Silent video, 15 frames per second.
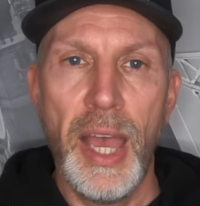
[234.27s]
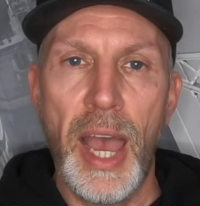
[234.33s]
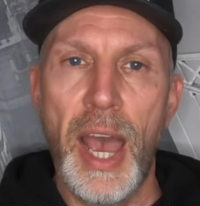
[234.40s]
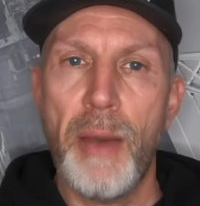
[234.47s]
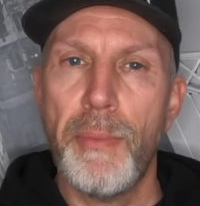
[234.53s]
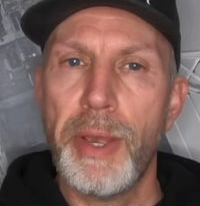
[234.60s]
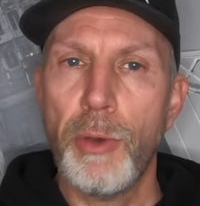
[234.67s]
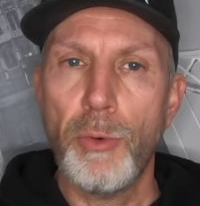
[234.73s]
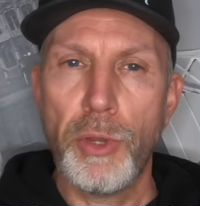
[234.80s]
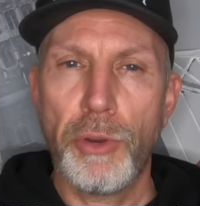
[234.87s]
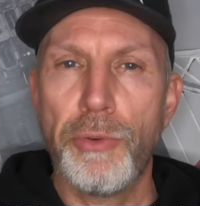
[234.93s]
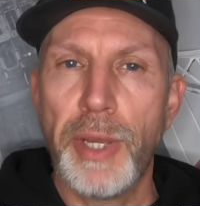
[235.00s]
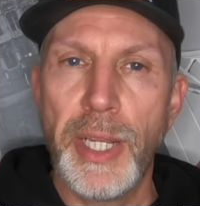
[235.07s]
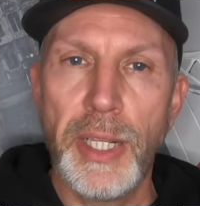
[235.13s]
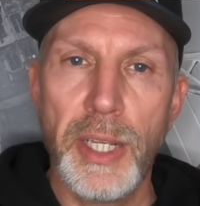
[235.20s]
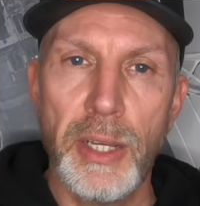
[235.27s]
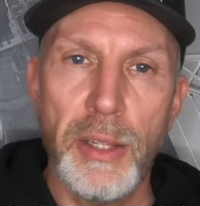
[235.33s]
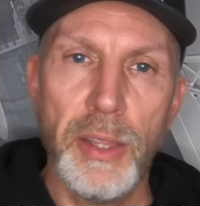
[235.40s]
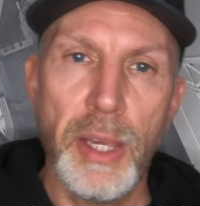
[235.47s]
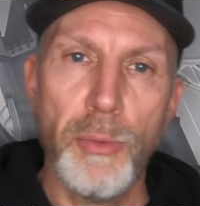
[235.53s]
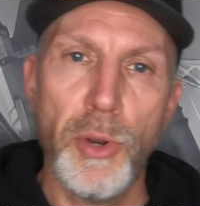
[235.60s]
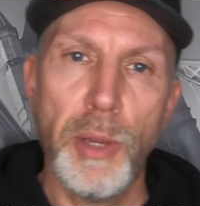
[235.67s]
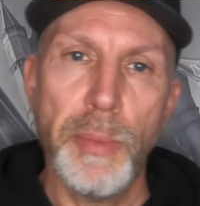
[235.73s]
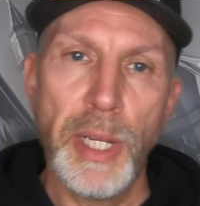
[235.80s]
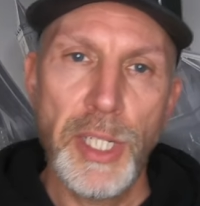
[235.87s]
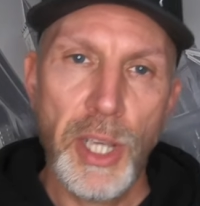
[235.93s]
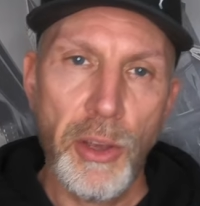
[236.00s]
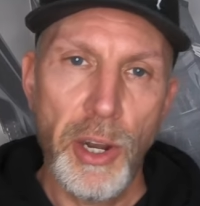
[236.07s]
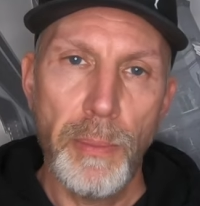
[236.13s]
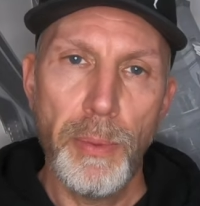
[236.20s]
and we all agreed that they wanted me to
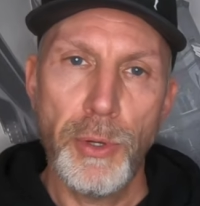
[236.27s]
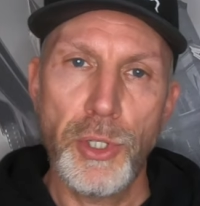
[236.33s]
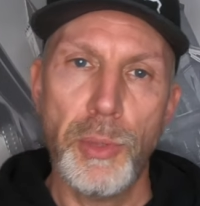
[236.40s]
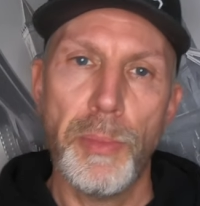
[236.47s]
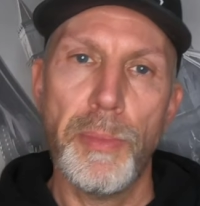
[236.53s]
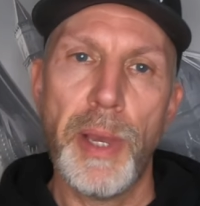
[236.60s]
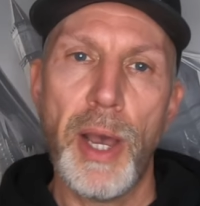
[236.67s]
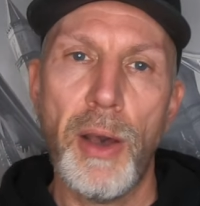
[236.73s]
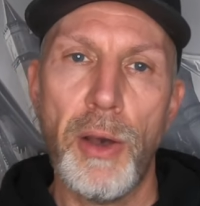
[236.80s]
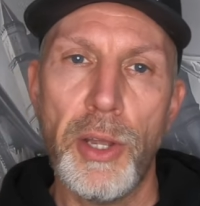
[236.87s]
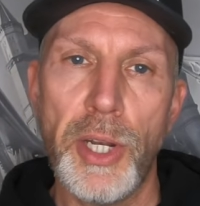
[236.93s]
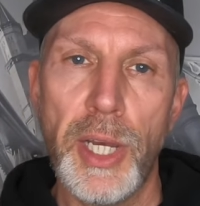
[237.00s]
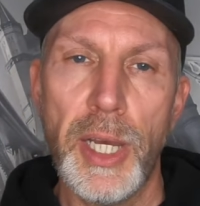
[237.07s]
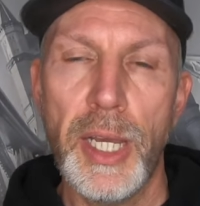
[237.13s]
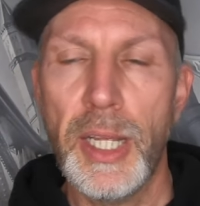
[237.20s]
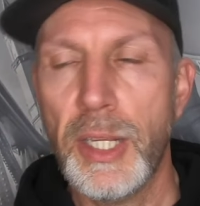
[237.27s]
kind of push them a bit harder.